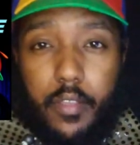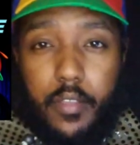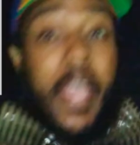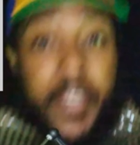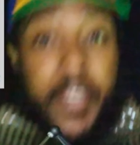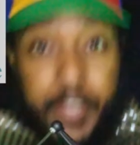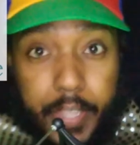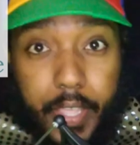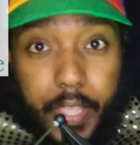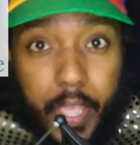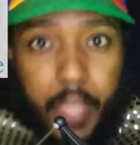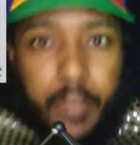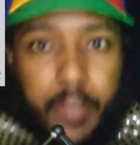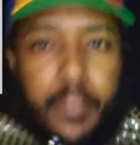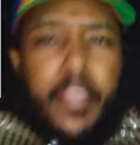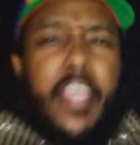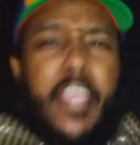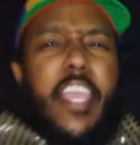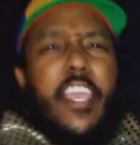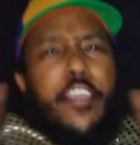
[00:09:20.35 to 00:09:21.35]
And
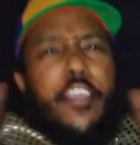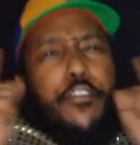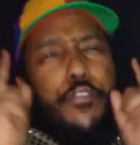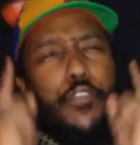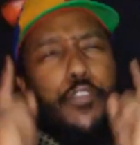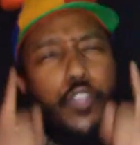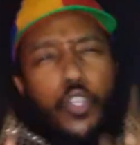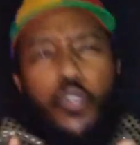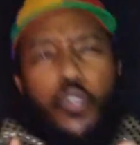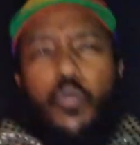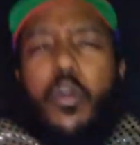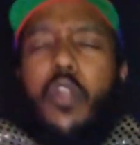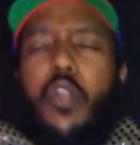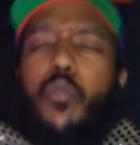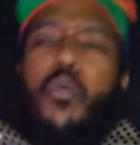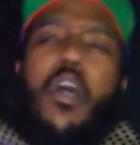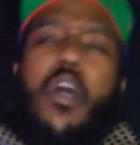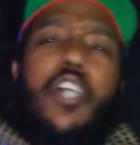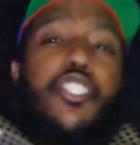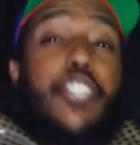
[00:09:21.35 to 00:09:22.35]
again, if you are
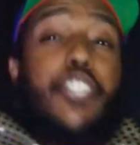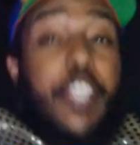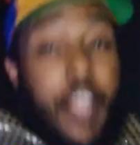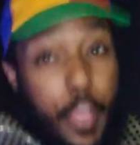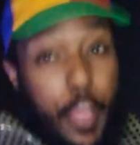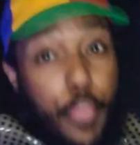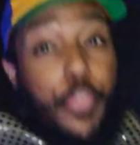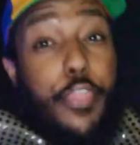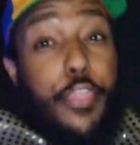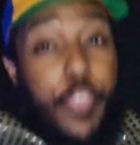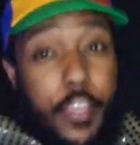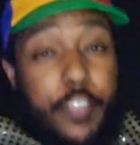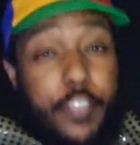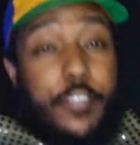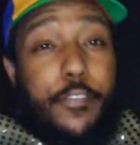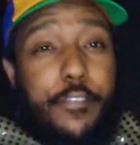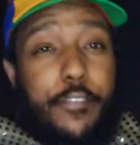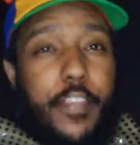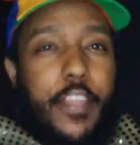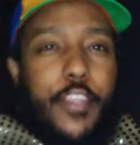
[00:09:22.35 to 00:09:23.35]
watching this
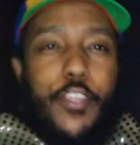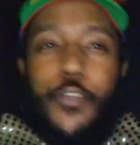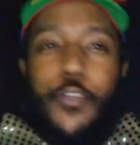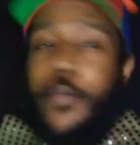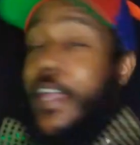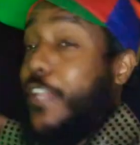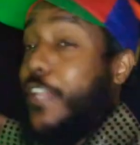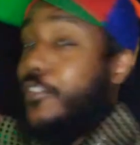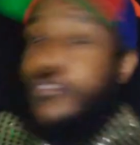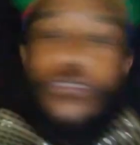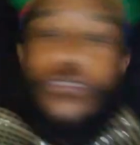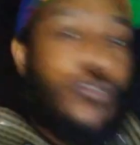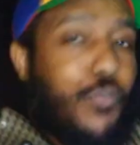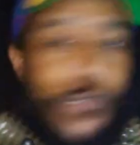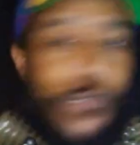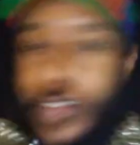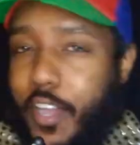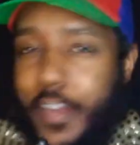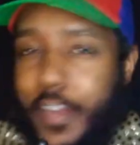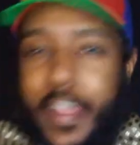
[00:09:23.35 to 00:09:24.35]
video and
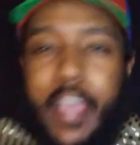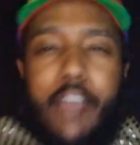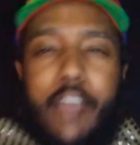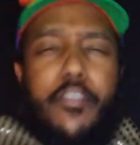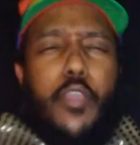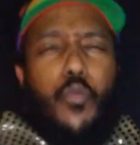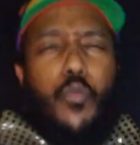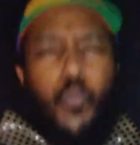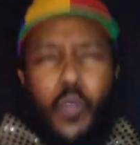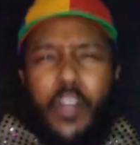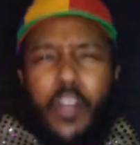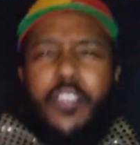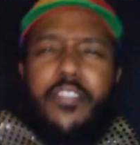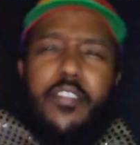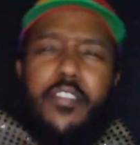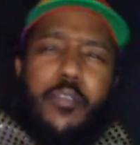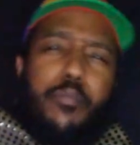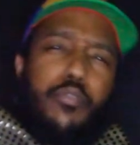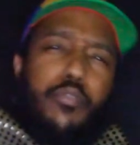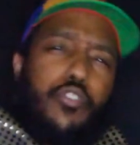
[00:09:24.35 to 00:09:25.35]
do not have a
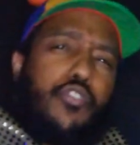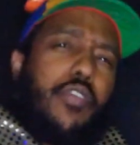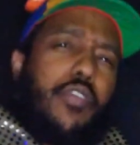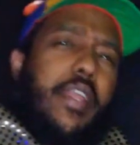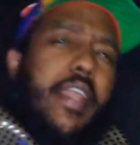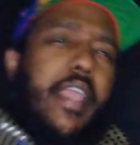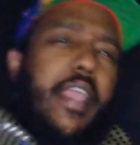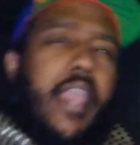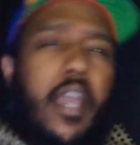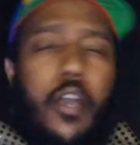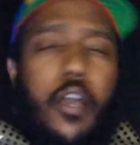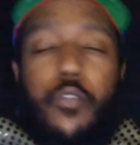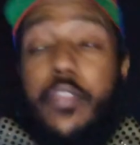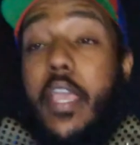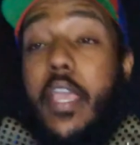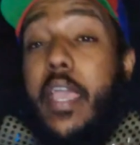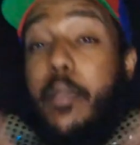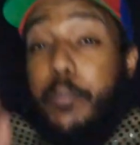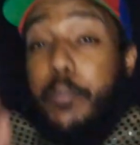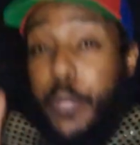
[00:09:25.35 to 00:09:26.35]
Wealthsimple Trade account,
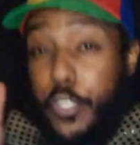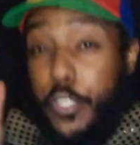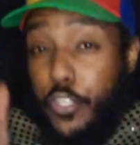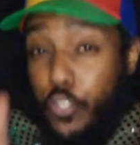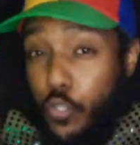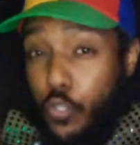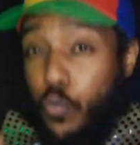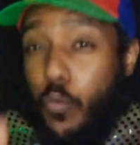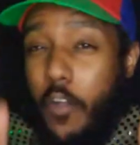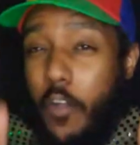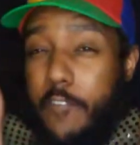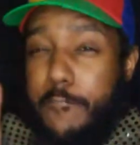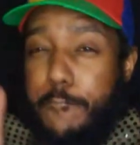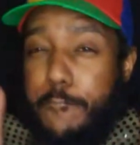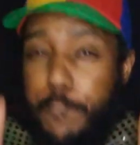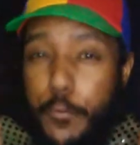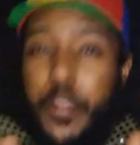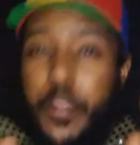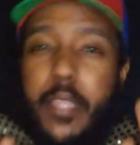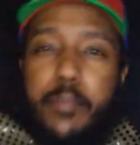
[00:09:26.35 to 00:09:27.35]
but you want
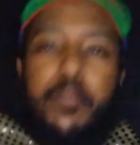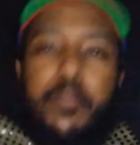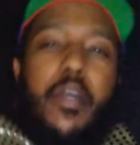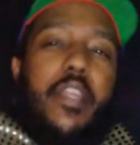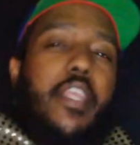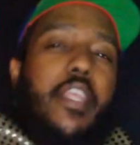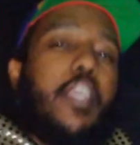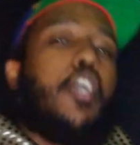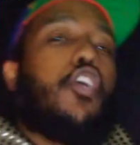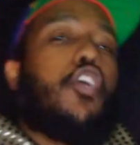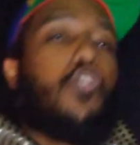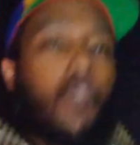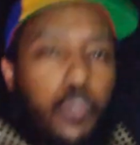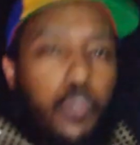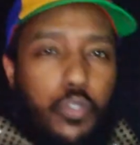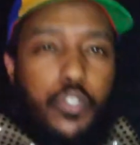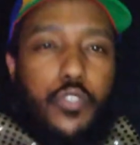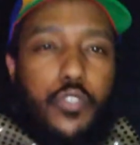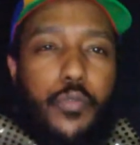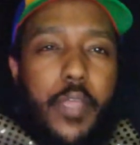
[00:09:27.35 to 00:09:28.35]
free money
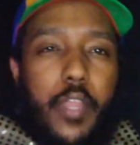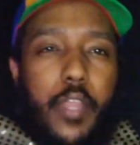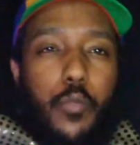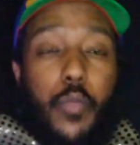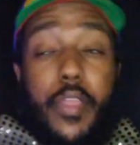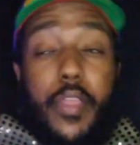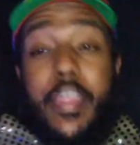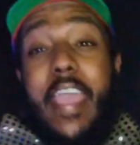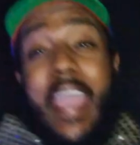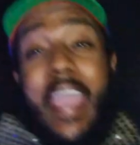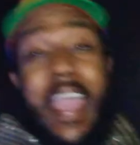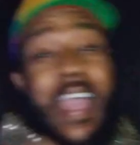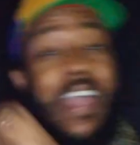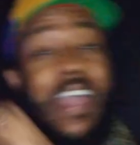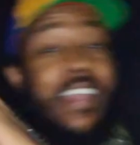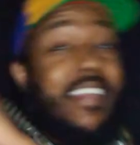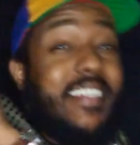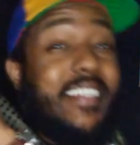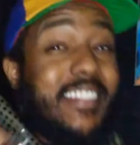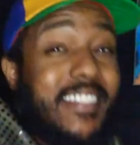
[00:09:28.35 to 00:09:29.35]
to trade with
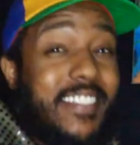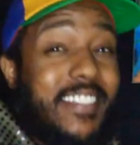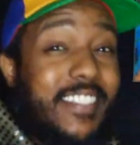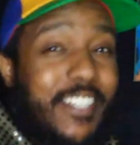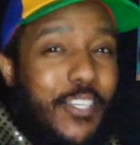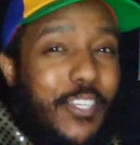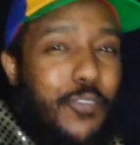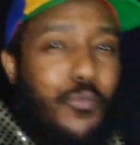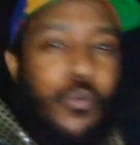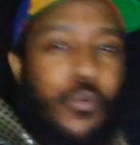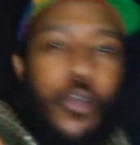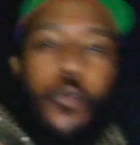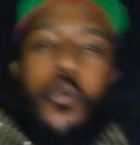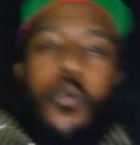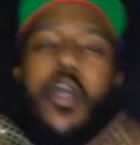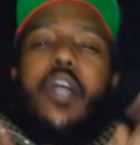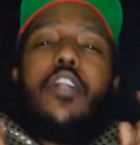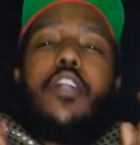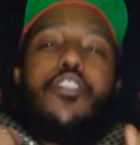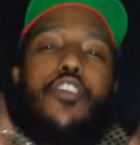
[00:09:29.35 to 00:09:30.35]
and zero
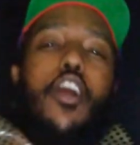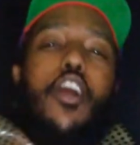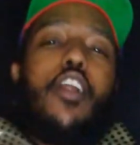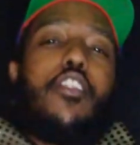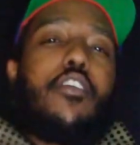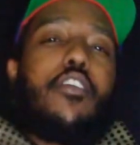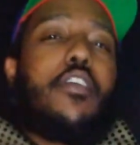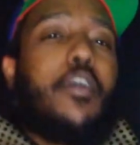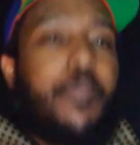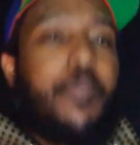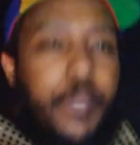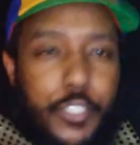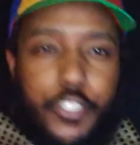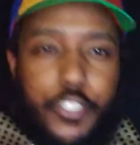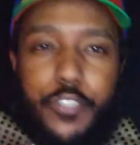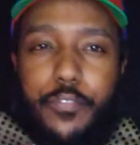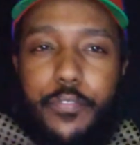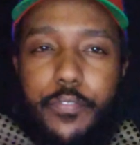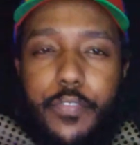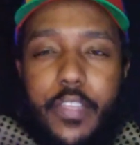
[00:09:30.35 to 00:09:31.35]
dollar
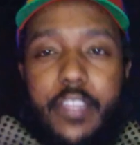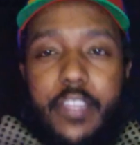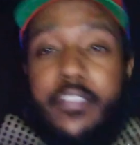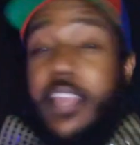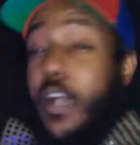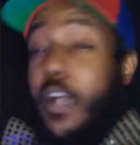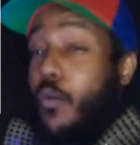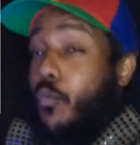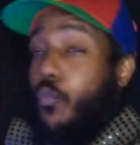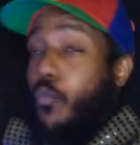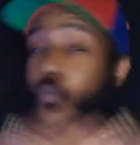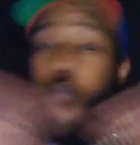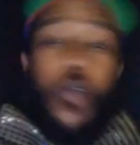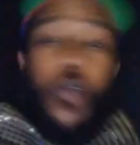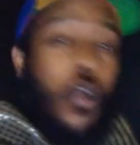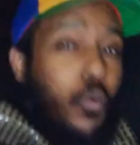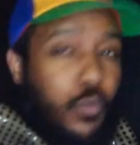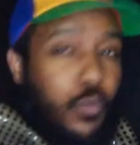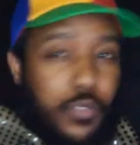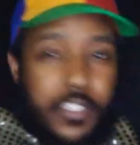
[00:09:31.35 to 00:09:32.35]
commission fees that
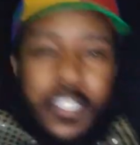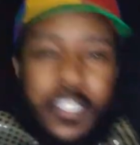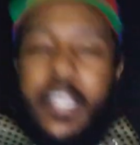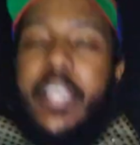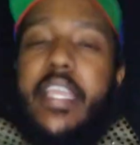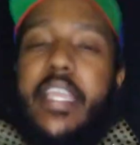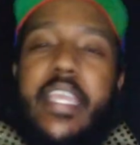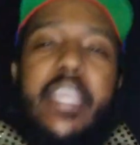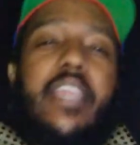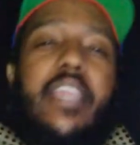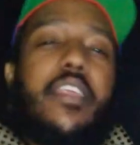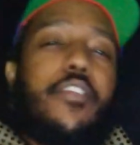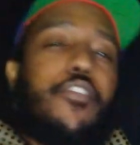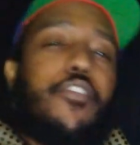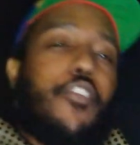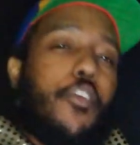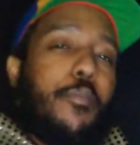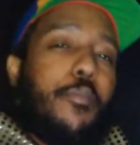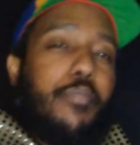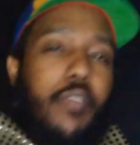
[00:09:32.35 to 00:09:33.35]
won't eat
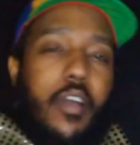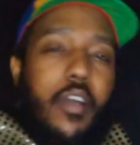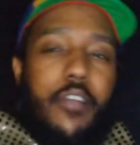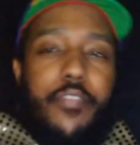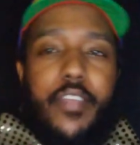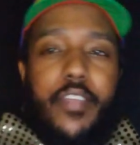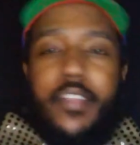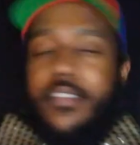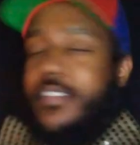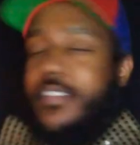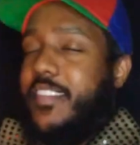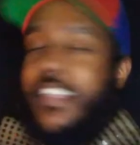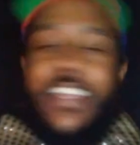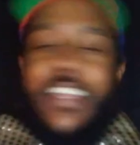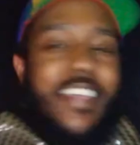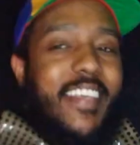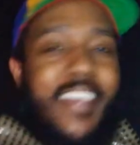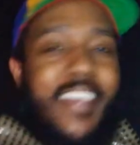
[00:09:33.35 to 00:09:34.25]
into your profits,